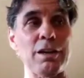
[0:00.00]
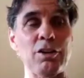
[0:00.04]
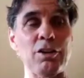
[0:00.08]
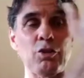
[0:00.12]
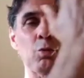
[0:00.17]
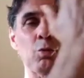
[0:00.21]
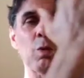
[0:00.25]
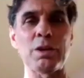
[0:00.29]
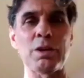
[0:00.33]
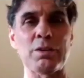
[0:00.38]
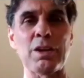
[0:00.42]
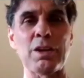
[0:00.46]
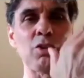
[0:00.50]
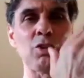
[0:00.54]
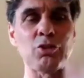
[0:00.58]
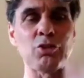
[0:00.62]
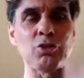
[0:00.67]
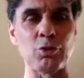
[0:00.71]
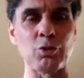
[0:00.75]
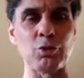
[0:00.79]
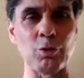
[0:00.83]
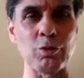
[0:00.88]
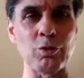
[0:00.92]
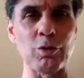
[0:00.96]
that is
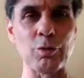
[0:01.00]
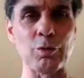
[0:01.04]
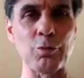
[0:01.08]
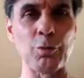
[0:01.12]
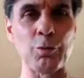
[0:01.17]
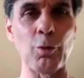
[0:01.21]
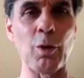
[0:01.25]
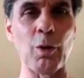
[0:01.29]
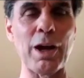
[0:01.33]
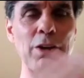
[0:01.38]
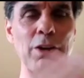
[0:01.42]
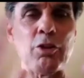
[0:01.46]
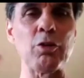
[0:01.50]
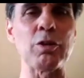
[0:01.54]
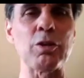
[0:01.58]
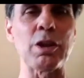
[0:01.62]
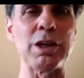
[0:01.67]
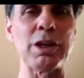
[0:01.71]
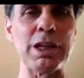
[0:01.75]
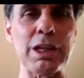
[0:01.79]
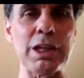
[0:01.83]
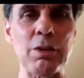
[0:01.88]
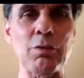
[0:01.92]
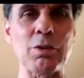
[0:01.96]
what they're suited
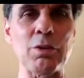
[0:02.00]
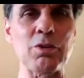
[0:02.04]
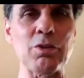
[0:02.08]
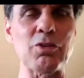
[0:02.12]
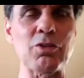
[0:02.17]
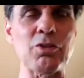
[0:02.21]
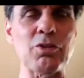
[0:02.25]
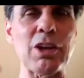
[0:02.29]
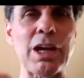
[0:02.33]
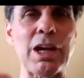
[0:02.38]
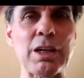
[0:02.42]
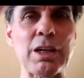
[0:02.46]
for. And you can